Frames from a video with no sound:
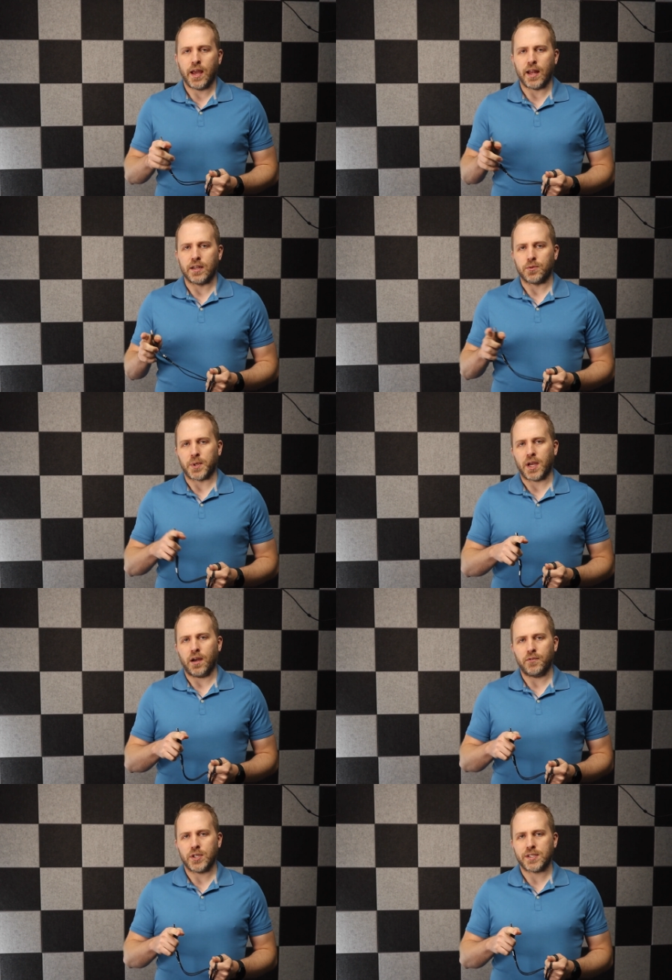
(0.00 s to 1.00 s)
And in the
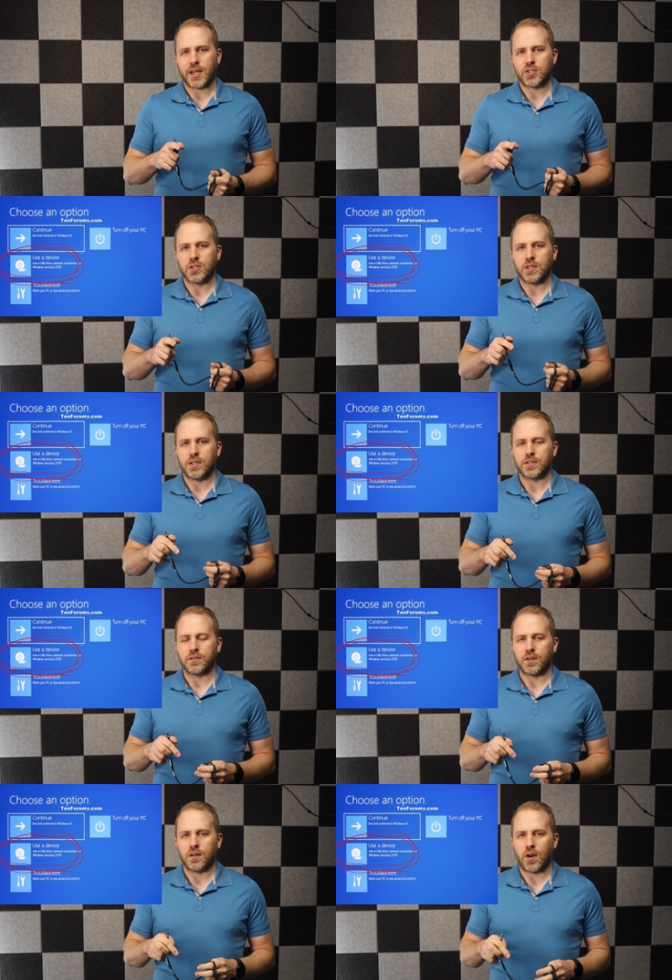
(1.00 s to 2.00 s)
recovery section, there's
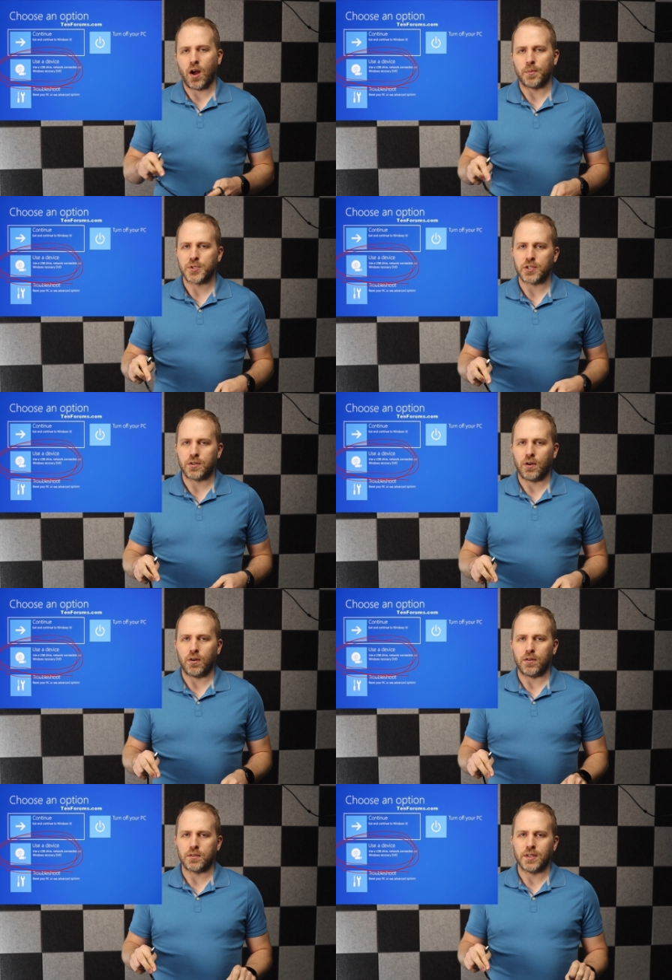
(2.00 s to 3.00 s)
an option
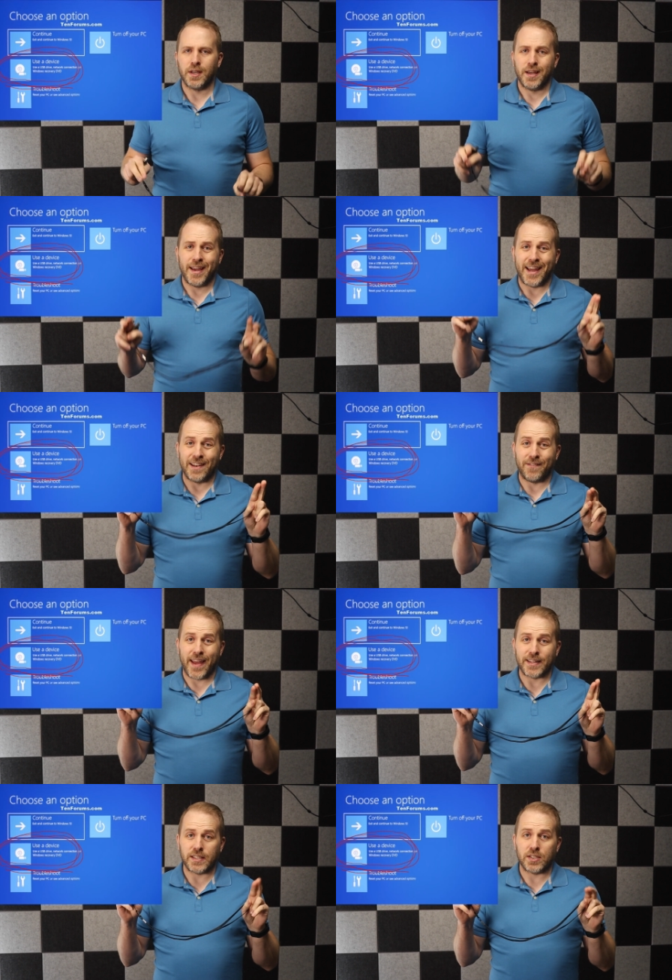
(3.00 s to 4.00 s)
called
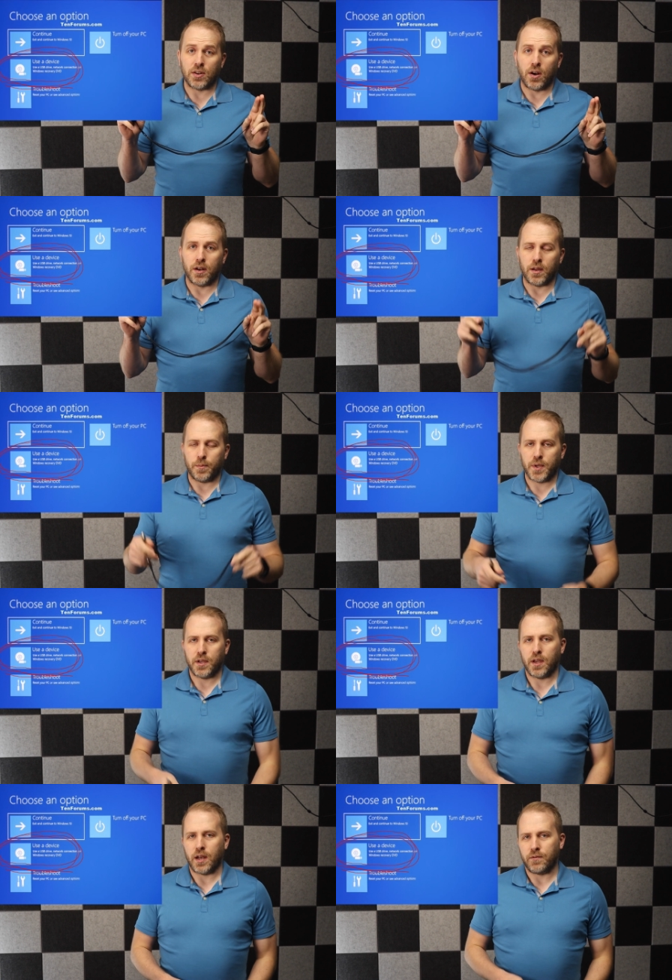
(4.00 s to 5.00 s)
Advanced Startup.
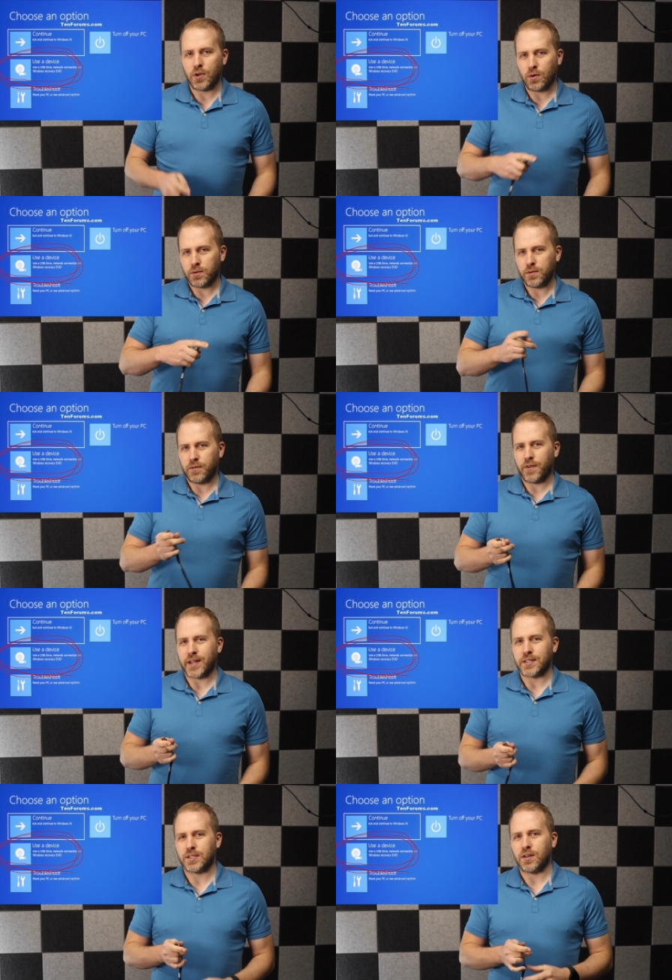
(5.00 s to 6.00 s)
And if you go into
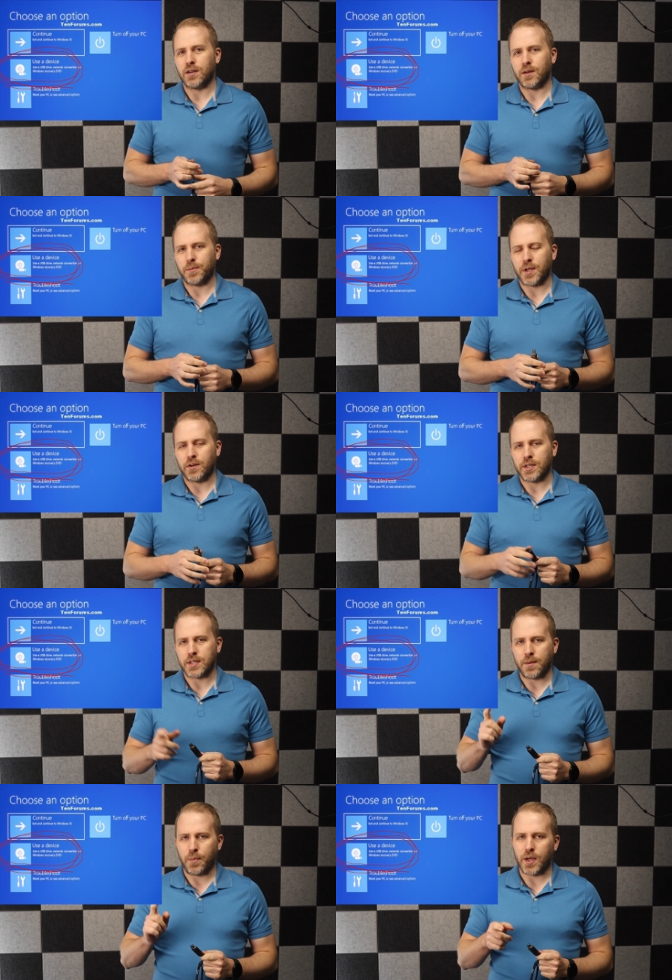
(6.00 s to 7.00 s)
Advanced Startup, there
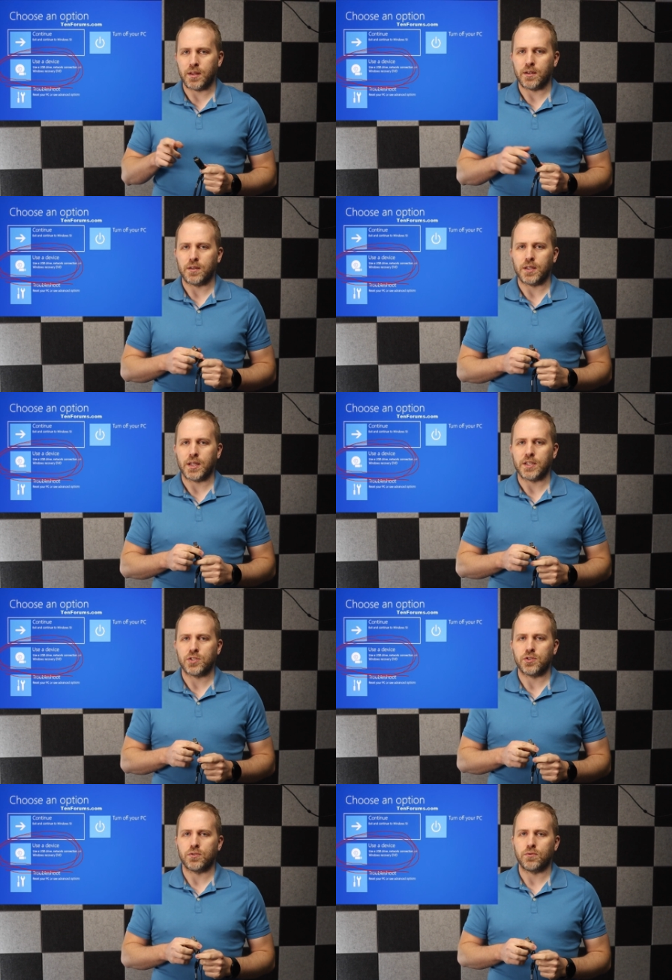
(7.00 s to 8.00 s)
is a button there that
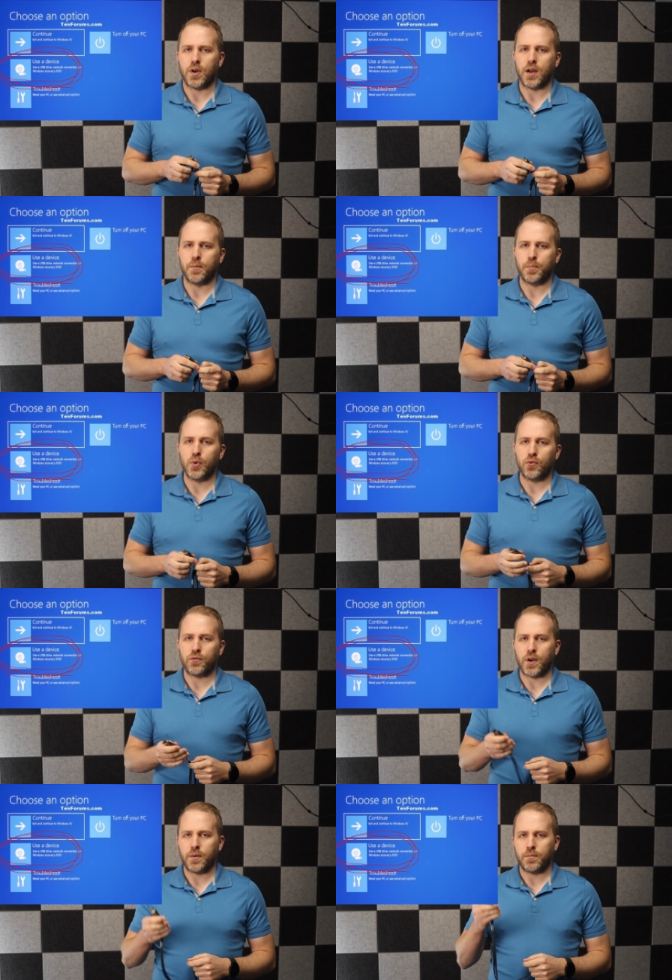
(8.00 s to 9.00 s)
lets you boot
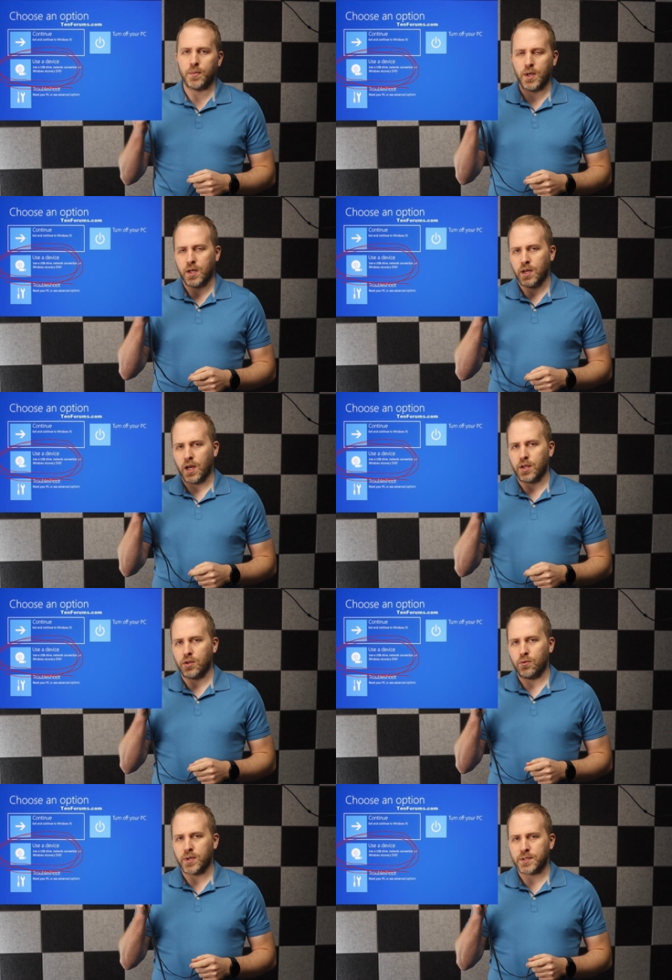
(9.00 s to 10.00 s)
from
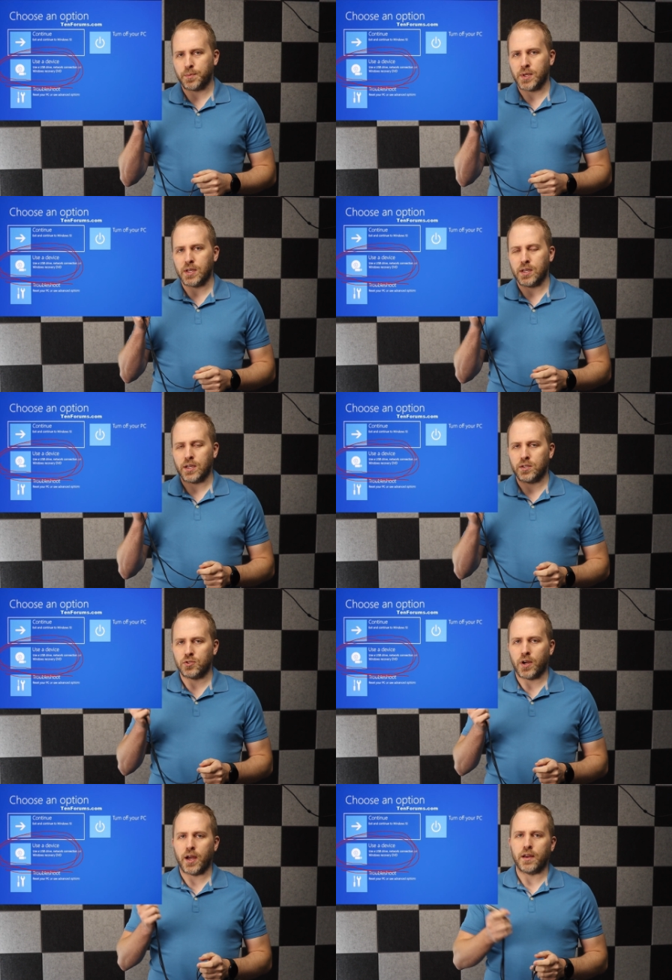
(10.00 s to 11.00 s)
a USB
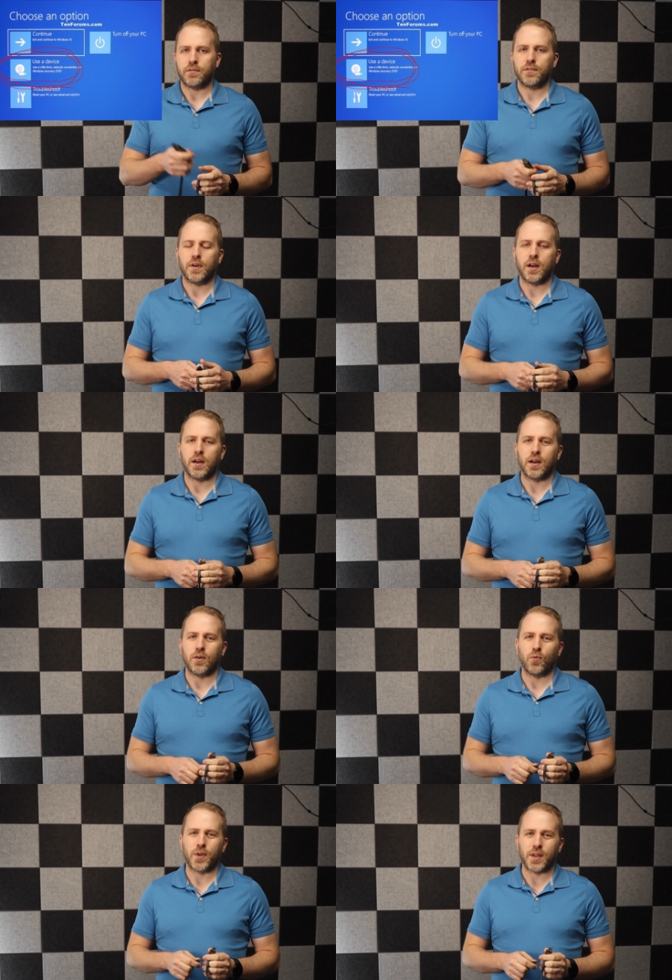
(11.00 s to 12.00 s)
drive
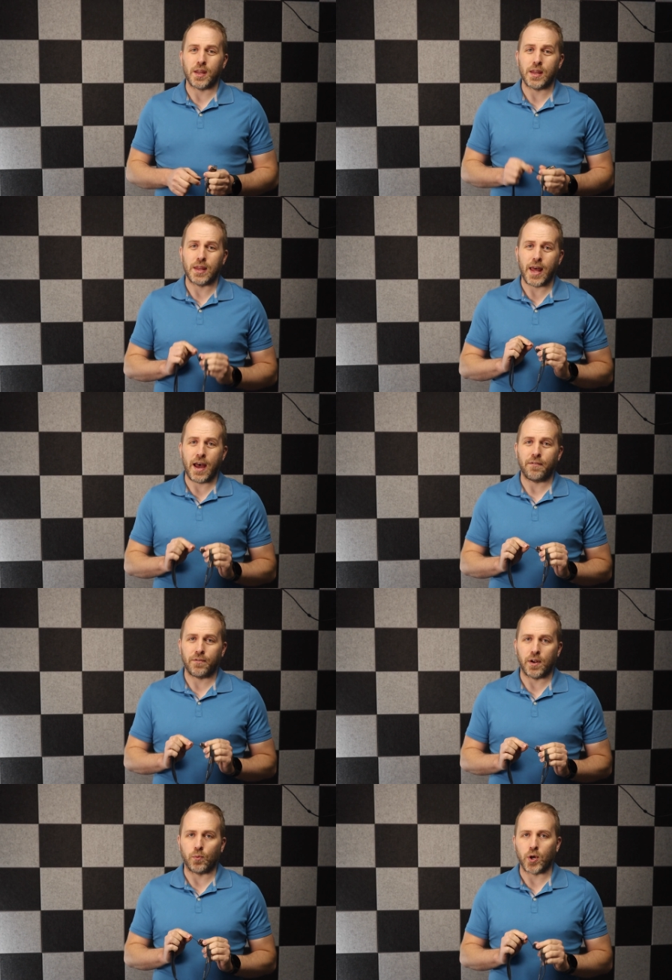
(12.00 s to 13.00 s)
within that
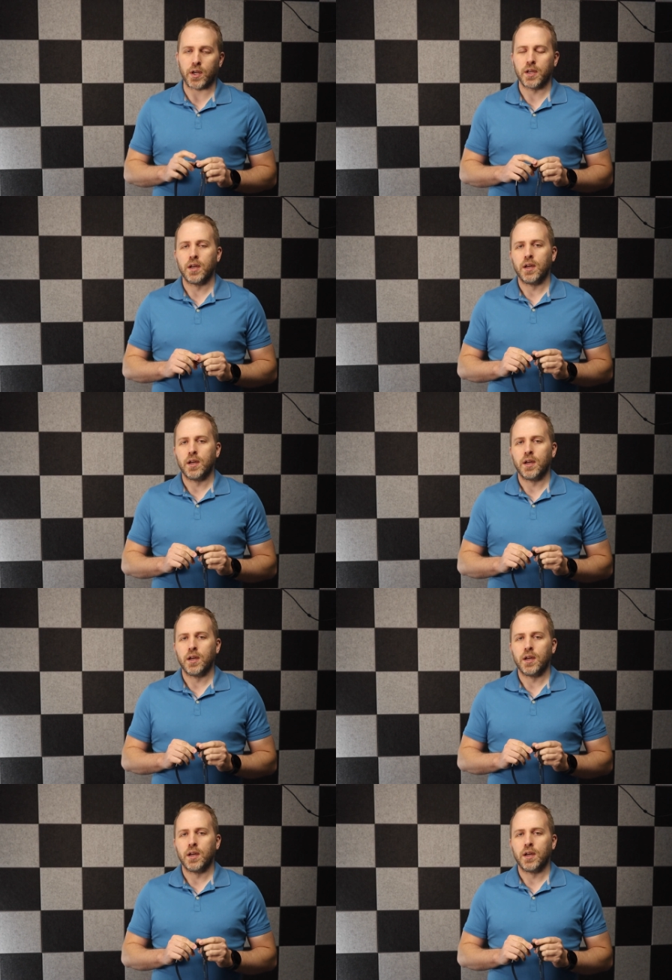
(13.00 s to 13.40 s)
framework.